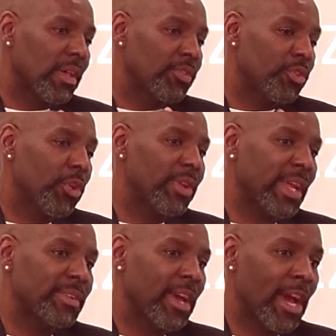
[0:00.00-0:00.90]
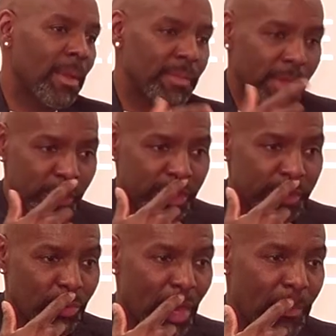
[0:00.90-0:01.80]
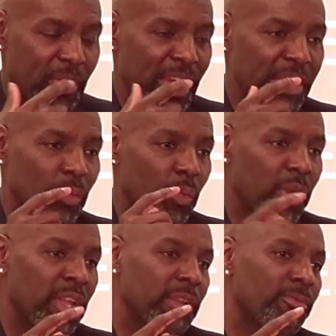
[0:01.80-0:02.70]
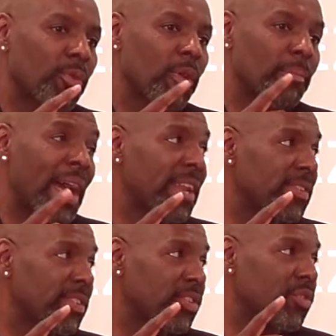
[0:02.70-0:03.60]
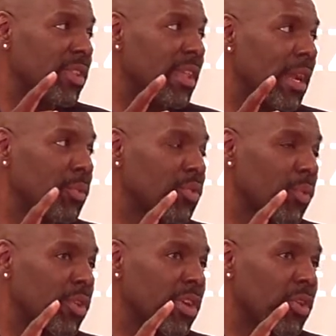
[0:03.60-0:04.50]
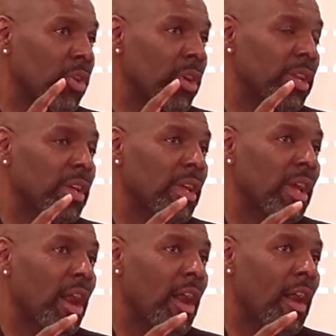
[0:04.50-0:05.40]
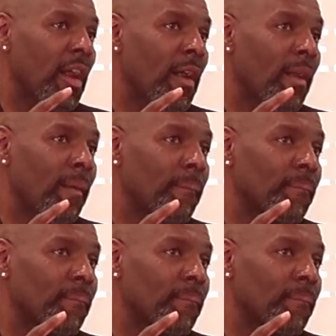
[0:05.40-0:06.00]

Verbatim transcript: during that time, there was this property at 184 Madison Street that I was working on. I